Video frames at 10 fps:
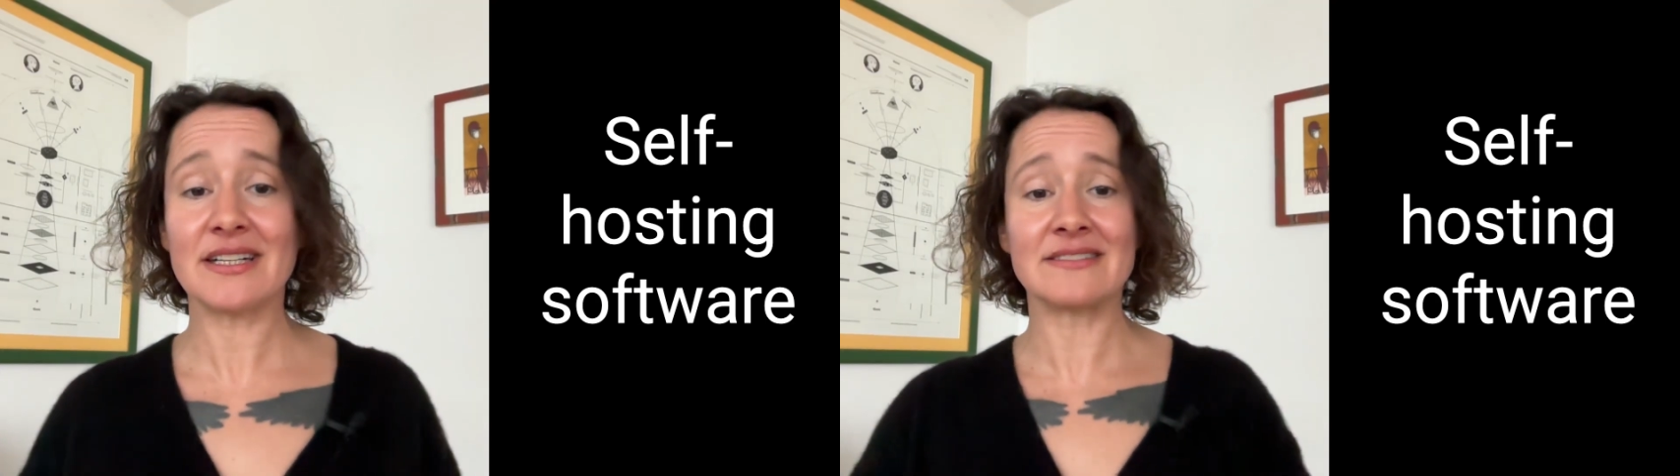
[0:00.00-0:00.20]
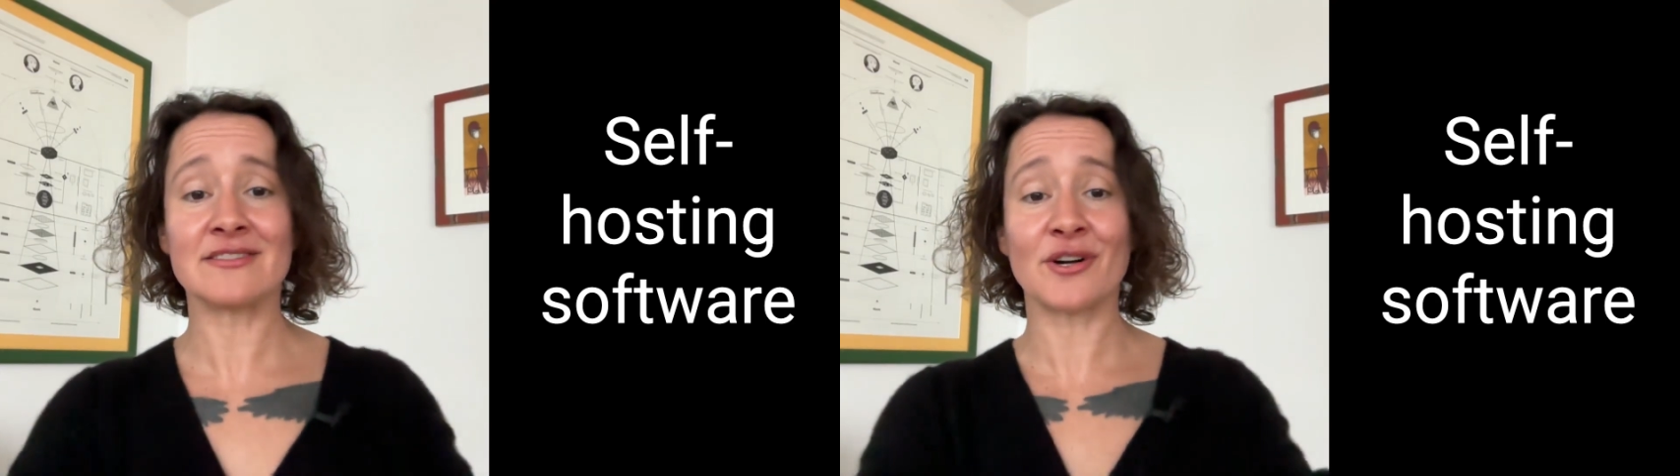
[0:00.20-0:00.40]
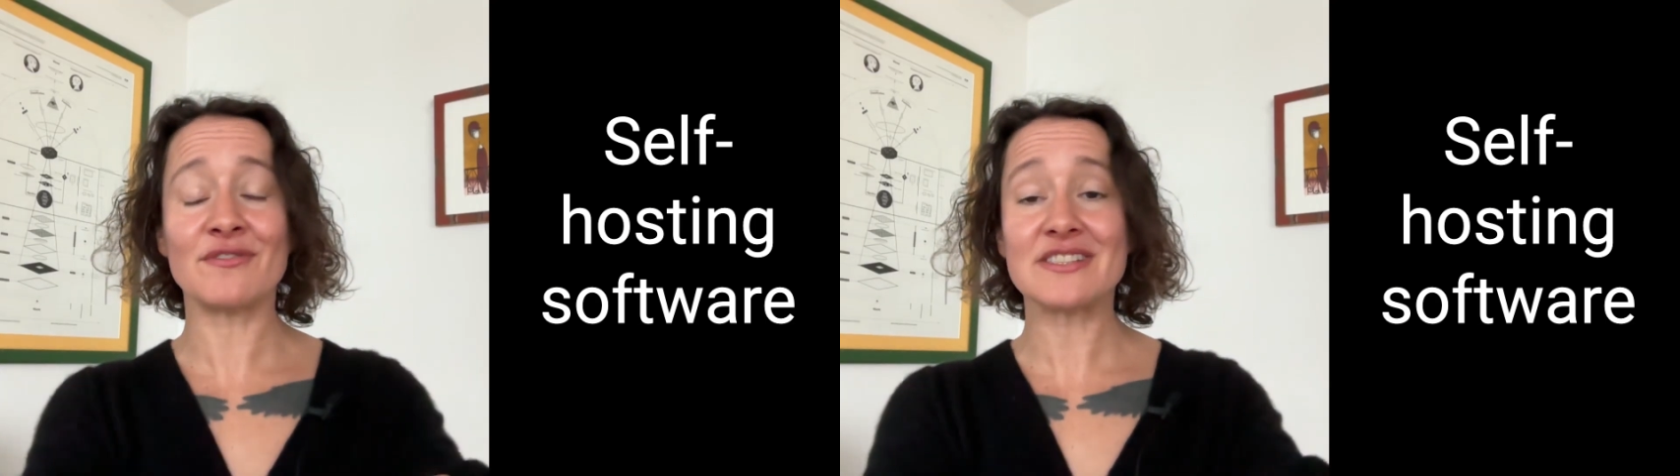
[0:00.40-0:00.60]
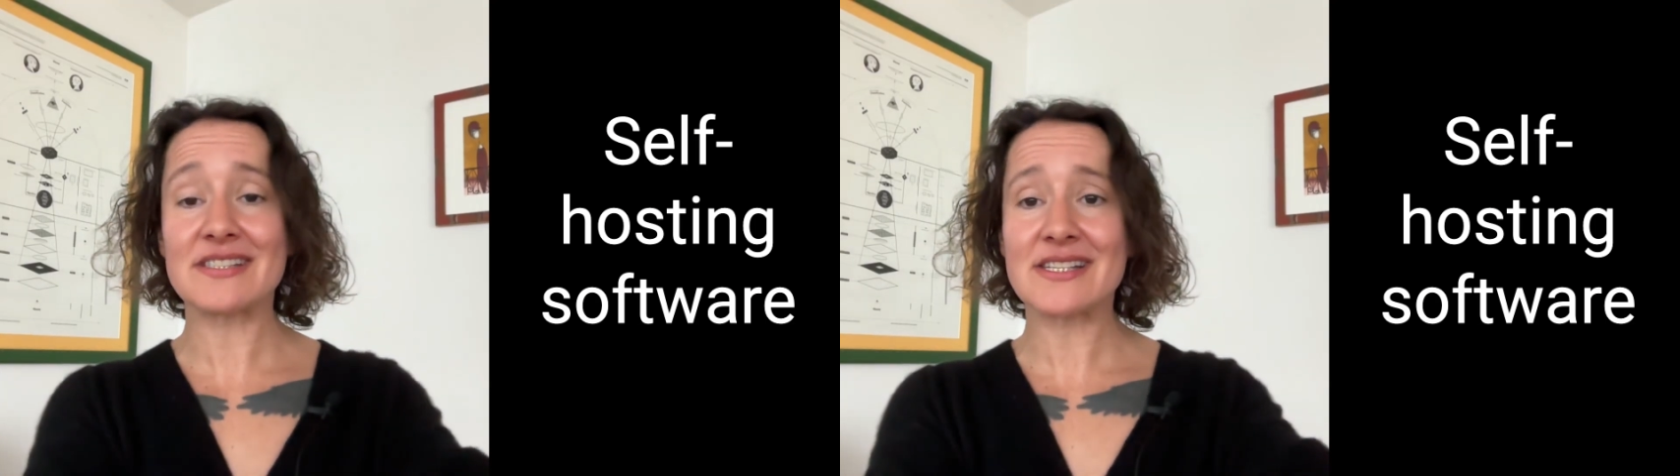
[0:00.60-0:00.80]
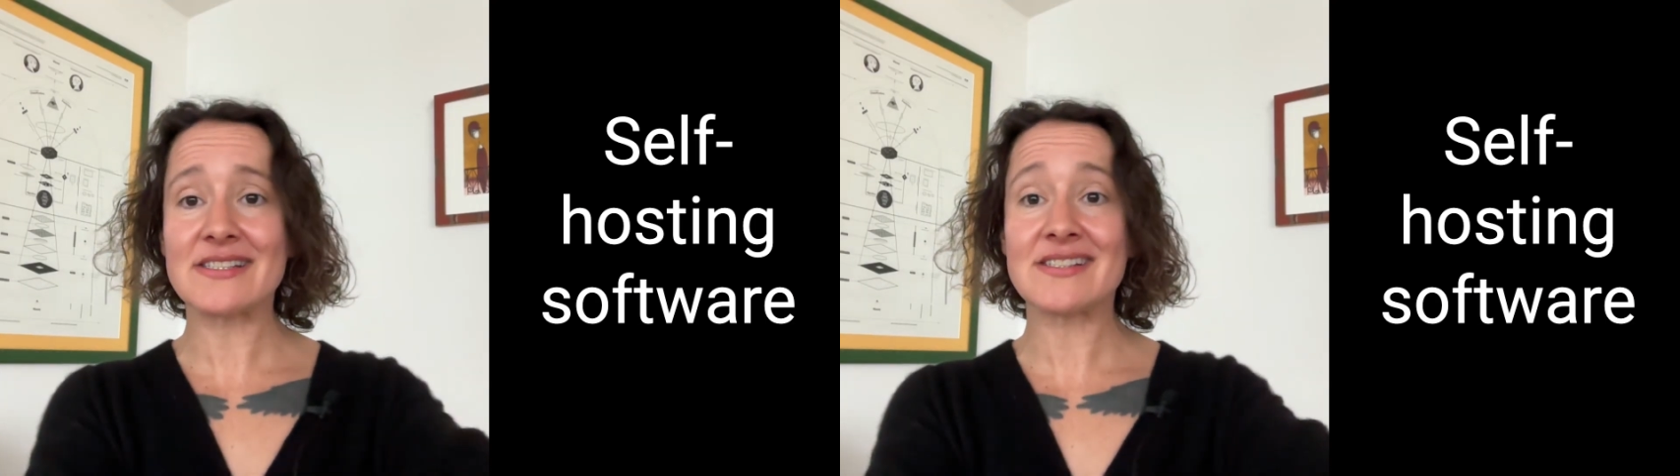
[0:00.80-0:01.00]
and
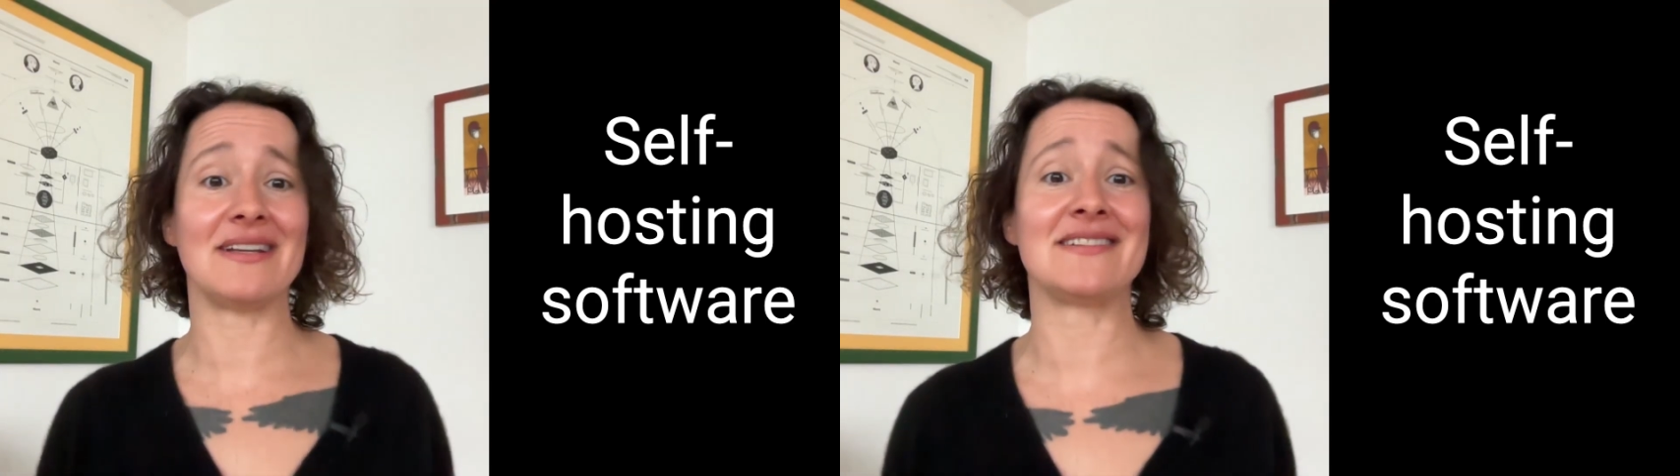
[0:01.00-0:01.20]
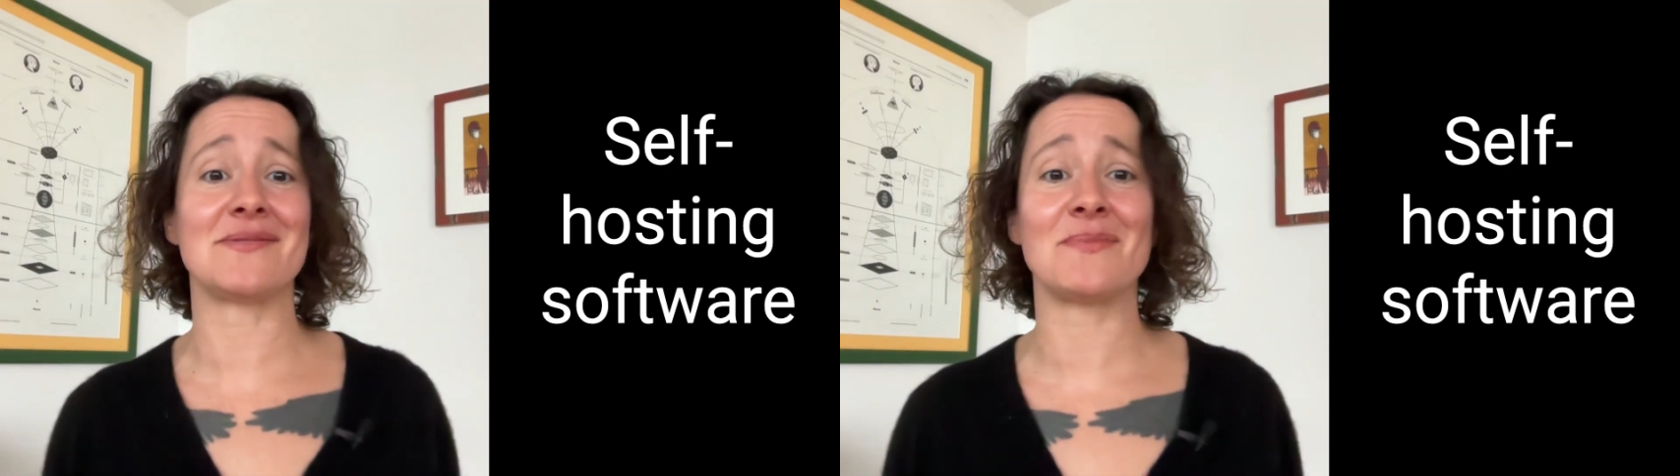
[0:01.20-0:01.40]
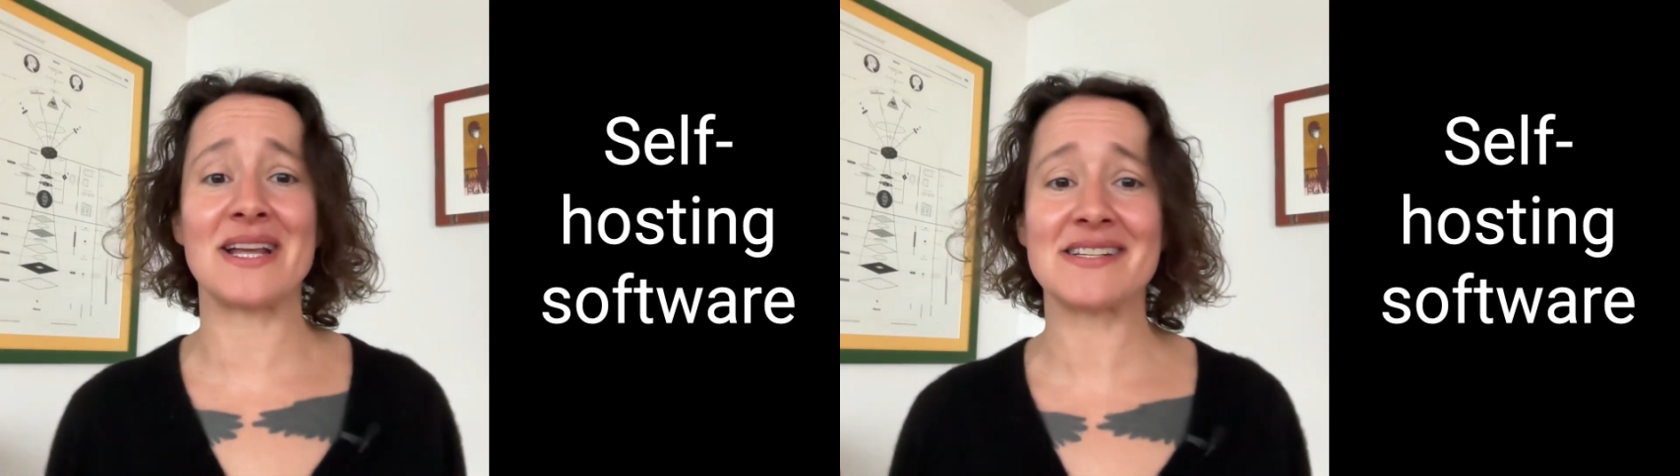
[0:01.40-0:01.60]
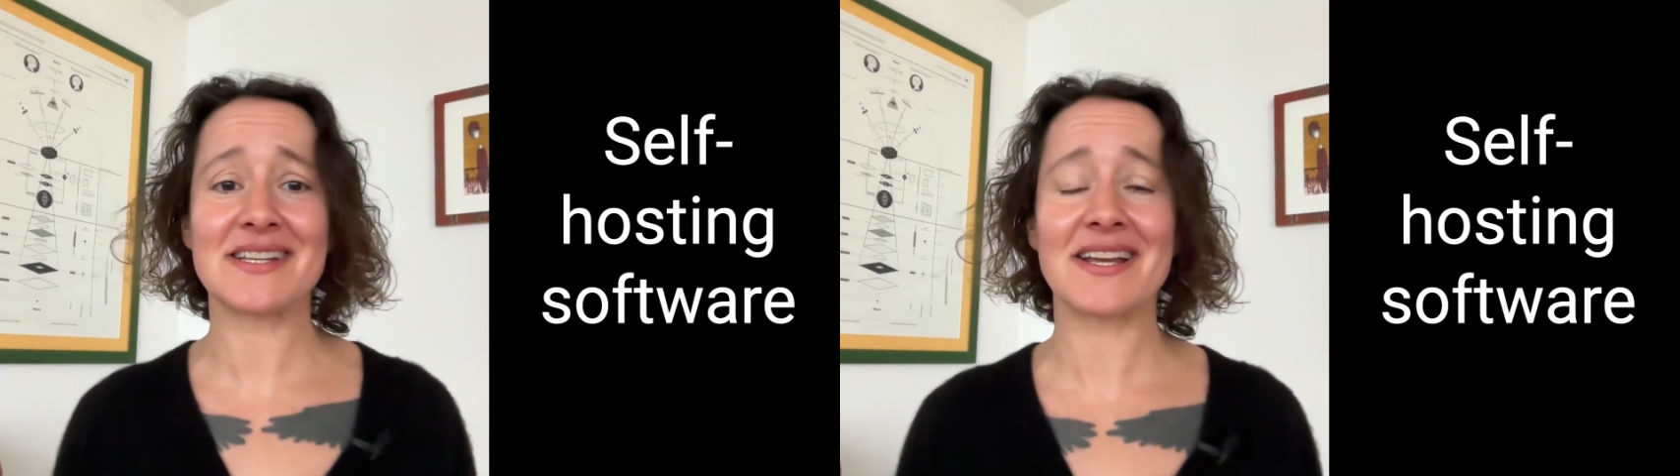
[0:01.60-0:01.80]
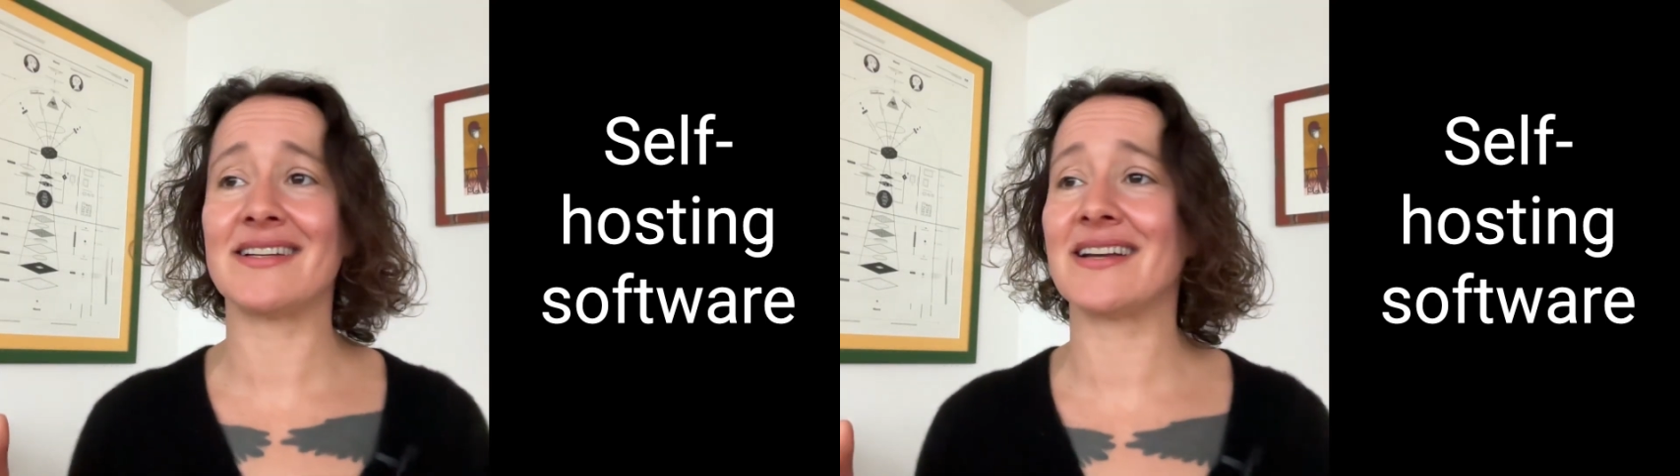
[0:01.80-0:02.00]
services. It's
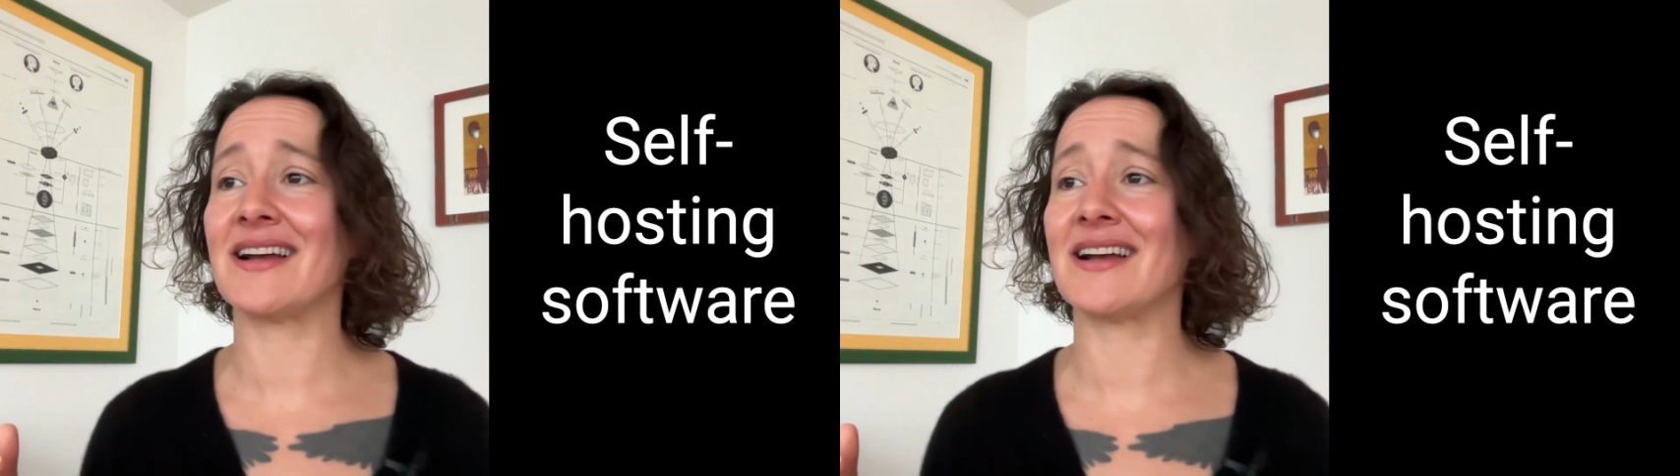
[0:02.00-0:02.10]
amazing.